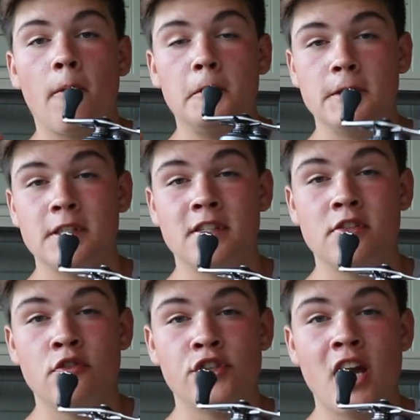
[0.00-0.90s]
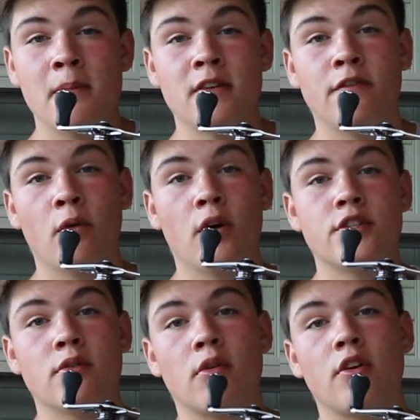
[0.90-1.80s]
which isn't too shabby for a
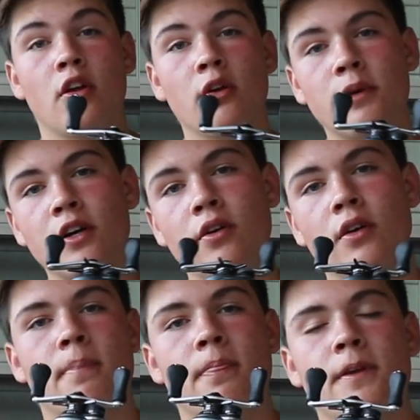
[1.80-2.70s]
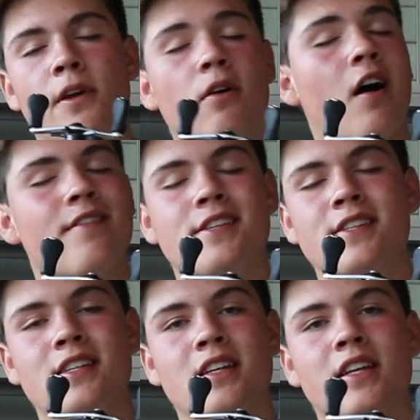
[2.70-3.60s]
$200 reel. You know,
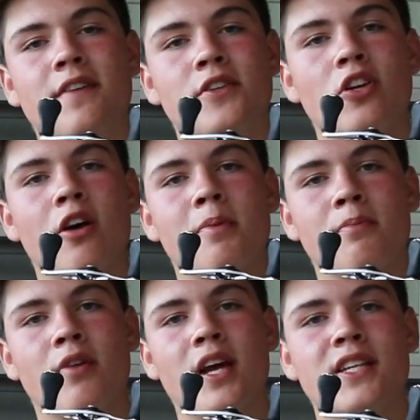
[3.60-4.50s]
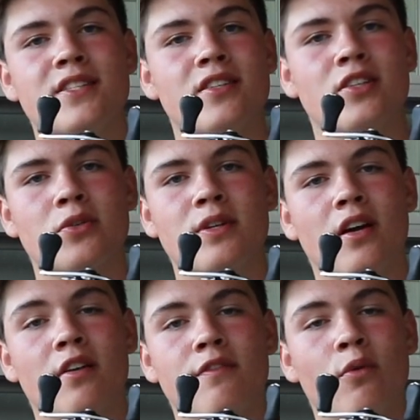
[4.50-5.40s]
obviously if you go up in price to
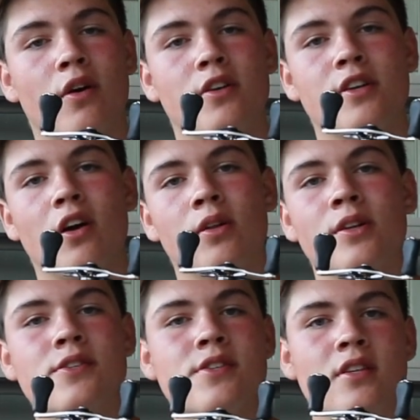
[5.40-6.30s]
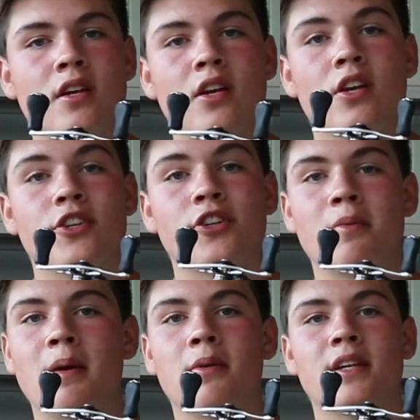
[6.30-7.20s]
$400, you're gonna
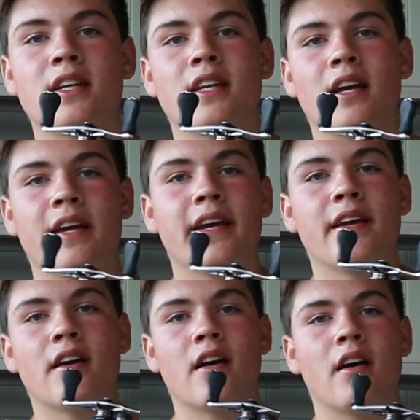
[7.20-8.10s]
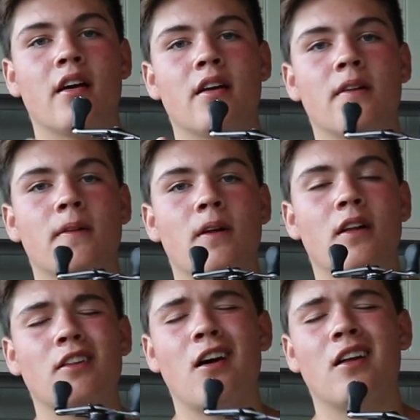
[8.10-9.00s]
be able to get
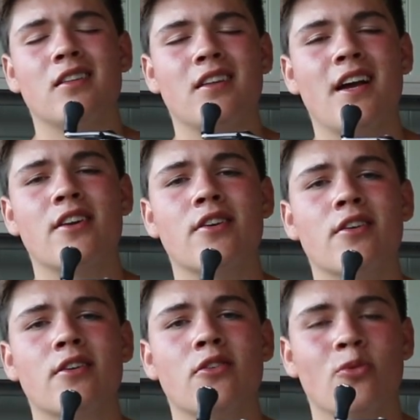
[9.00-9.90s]
a lot lighter